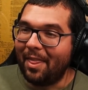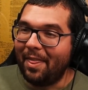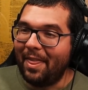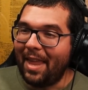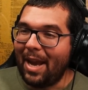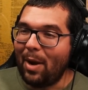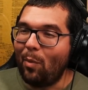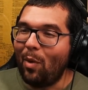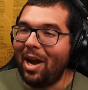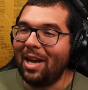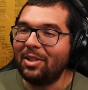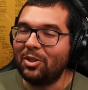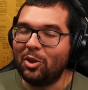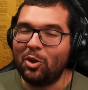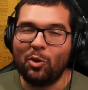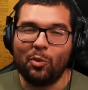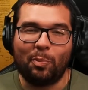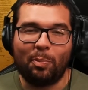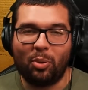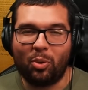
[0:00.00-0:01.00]
they want
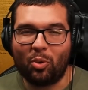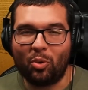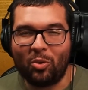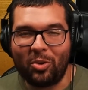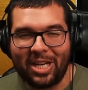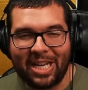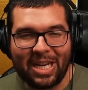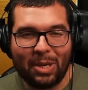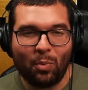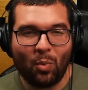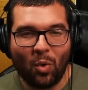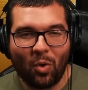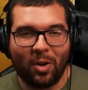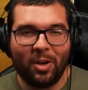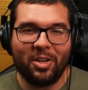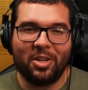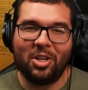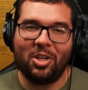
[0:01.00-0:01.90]
to pre warn